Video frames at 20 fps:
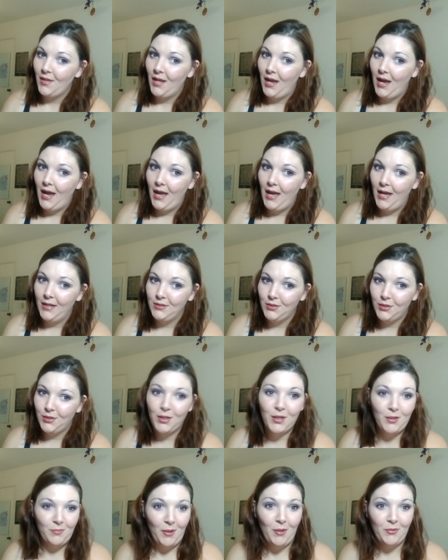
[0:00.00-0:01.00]
I had to
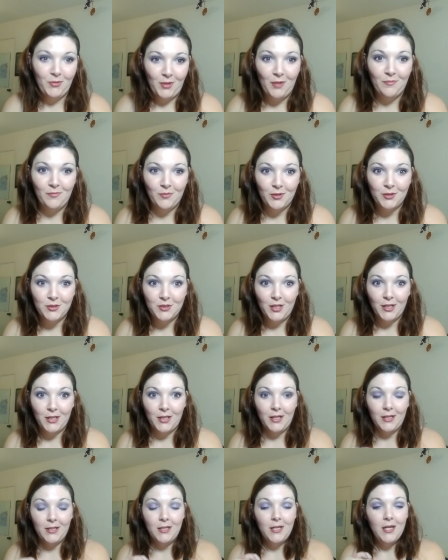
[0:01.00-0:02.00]
think about that for a
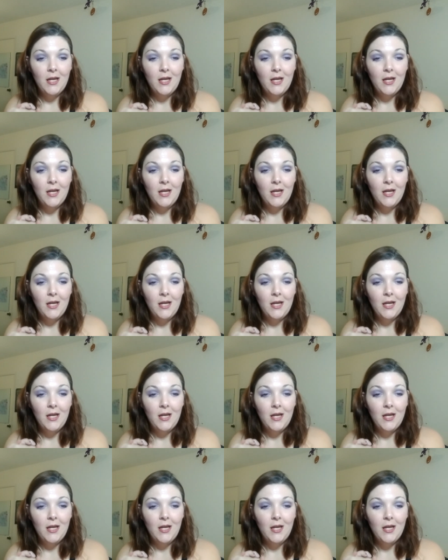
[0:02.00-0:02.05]
second.